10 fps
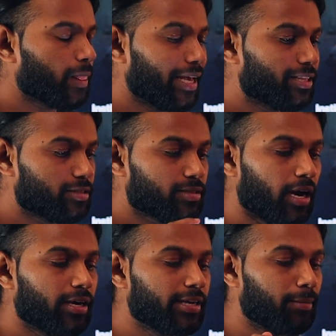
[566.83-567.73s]
It's
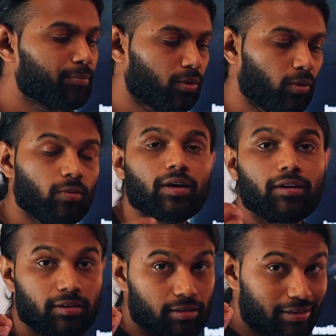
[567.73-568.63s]
Stadia Pro,
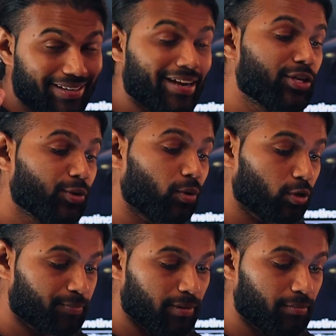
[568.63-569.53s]
10
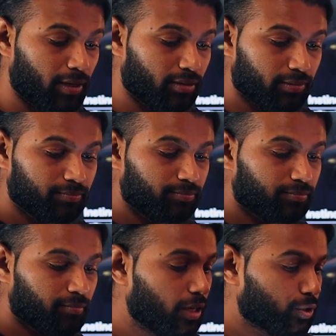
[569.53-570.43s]
euros per month.
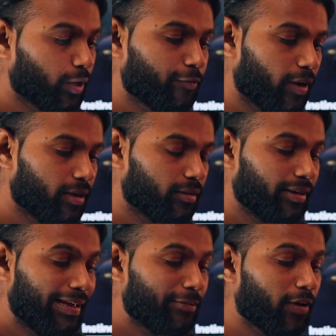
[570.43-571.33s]
So if I
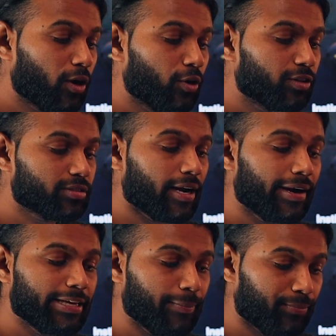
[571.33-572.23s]
go to the
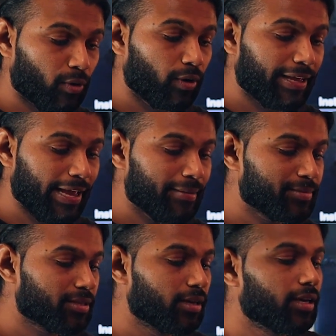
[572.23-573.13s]
Stadia Pro
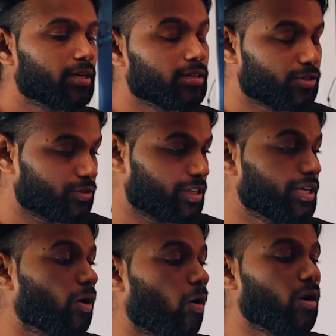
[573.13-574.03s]
games to
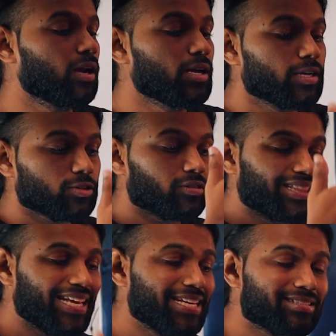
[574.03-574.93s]
see all, so
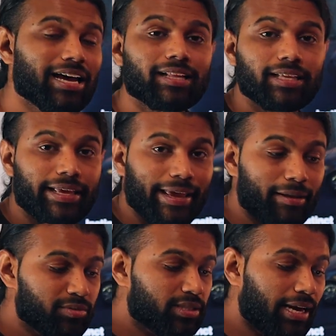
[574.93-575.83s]
these are the
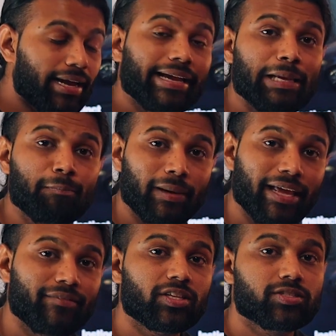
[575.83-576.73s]
games that I can
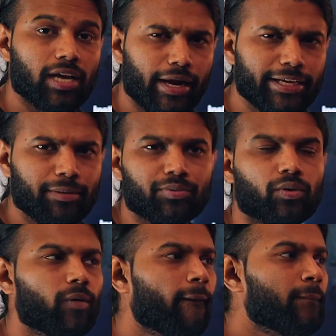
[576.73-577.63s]
play with Stadia
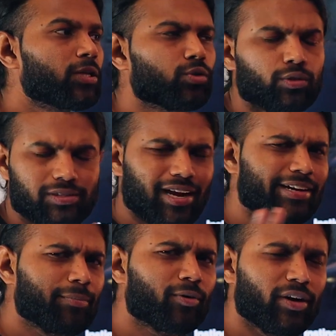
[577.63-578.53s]
Pro. So
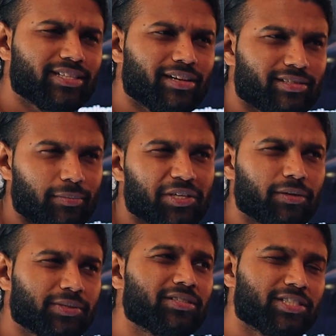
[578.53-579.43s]
Stadia Pro is a
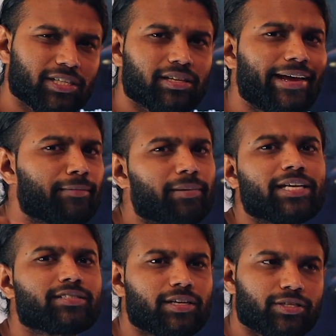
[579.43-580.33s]
subscription just like
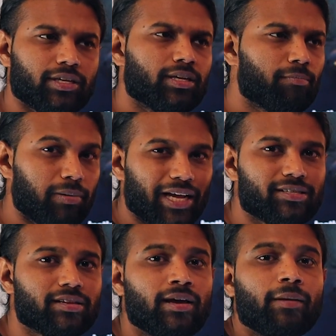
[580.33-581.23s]
PlayStation
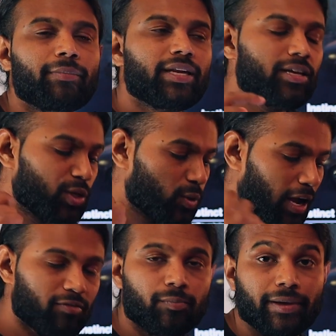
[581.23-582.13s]
Plus, meaning you
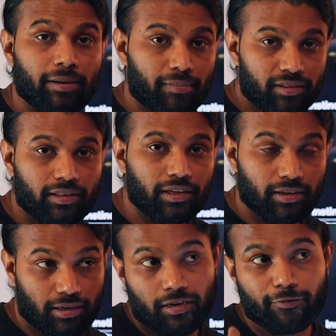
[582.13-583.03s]
have to pay a
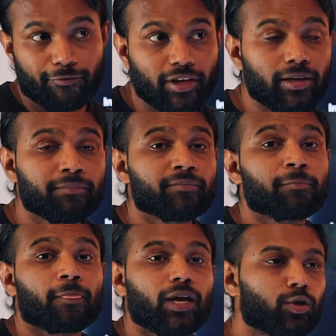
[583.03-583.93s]
monthly fee
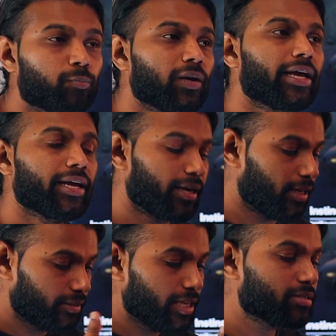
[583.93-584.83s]
to play
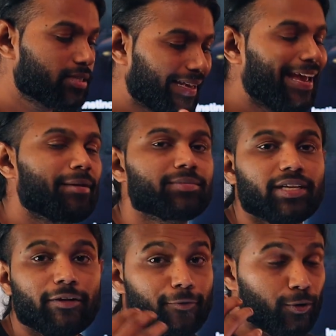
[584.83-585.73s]
these games.
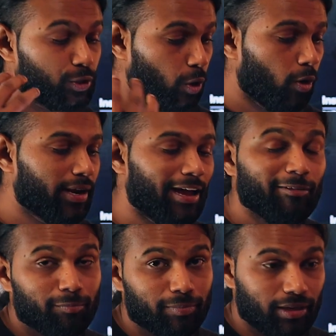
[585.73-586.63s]
If you don't
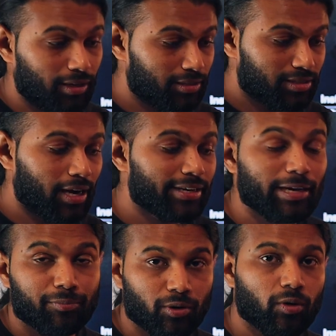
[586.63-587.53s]
have
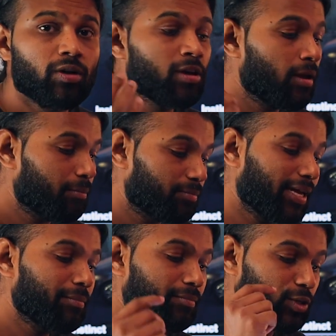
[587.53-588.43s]
Stadia Pro,
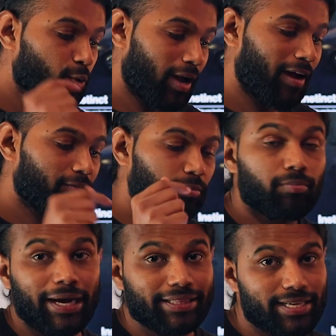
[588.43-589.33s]
then you have to
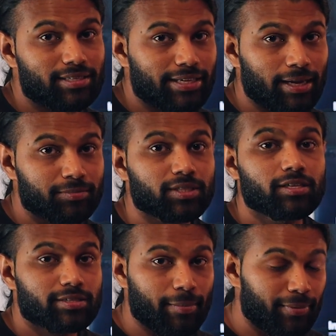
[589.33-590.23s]
buy these games
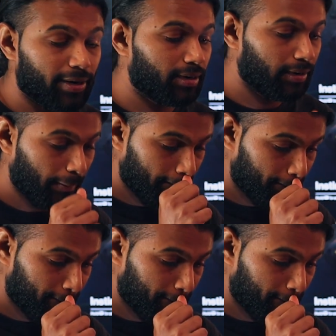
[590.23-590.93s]
separately.